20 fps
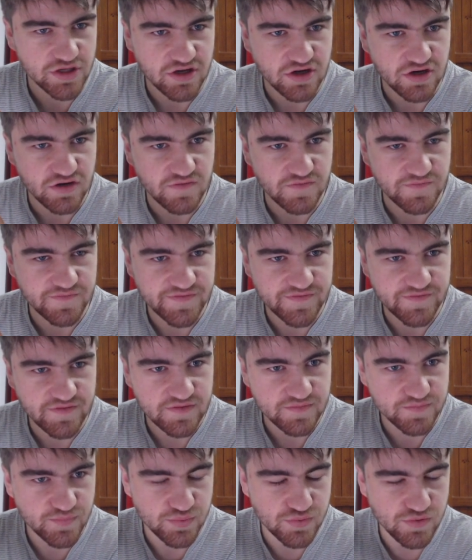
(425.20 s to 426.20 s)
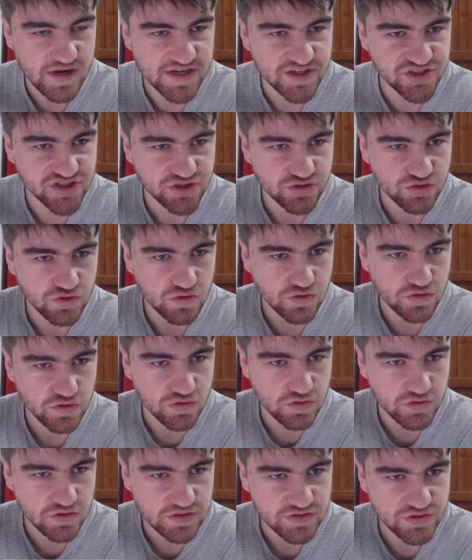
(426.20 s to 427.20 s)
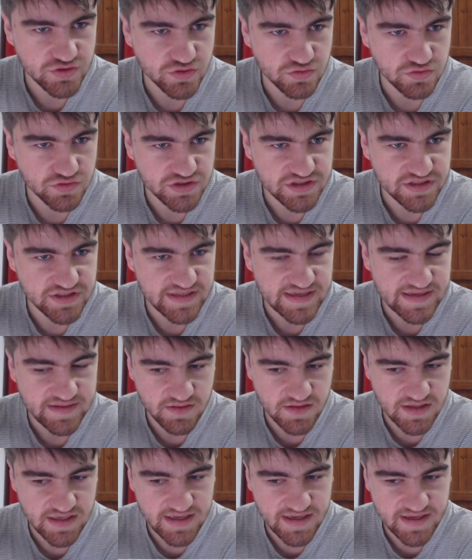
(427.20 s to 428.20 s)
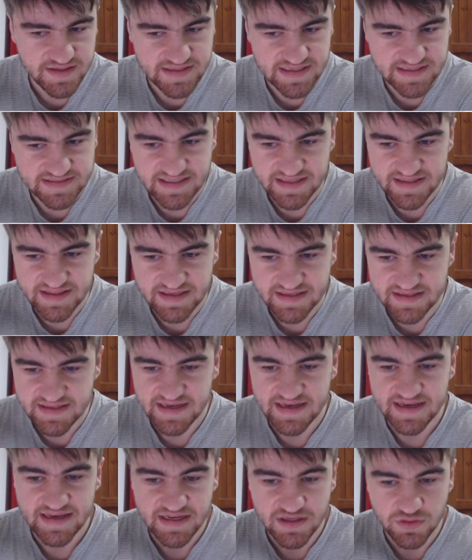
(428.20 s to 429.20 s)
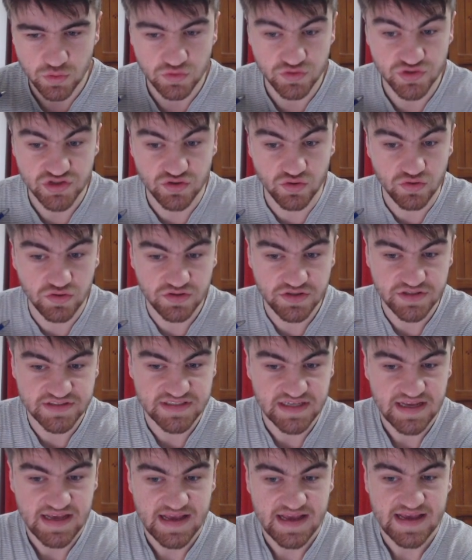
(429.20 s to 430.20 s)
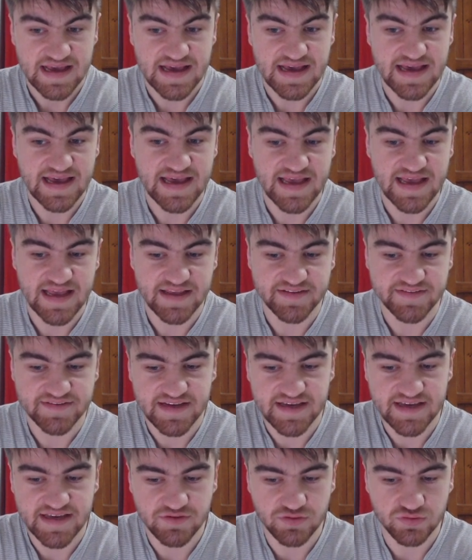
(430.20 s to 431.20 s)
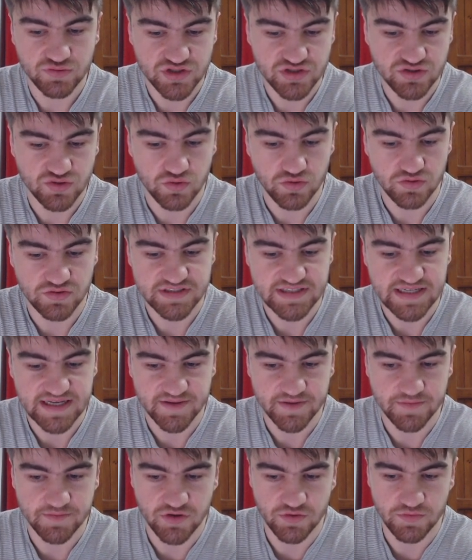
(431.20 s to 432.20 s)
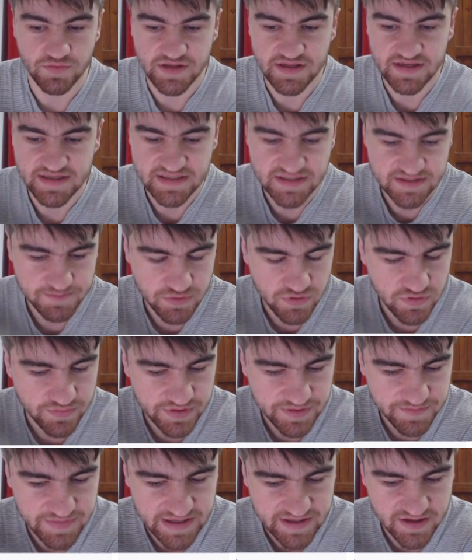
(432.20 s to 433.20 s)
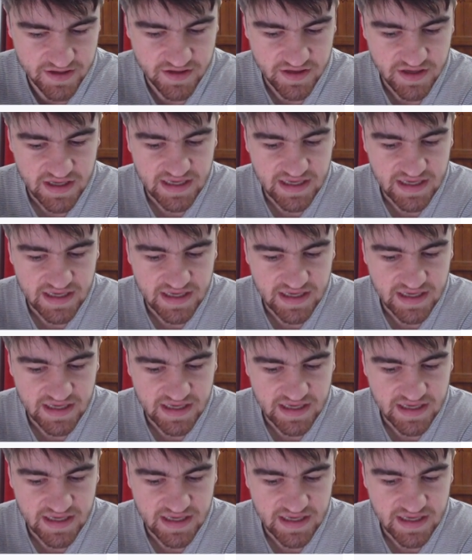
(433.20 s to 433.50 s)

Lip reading: of Brayshaw, Dawson, and Laird, as I think they're equal scorers, and equal scorers at the moment is probably better.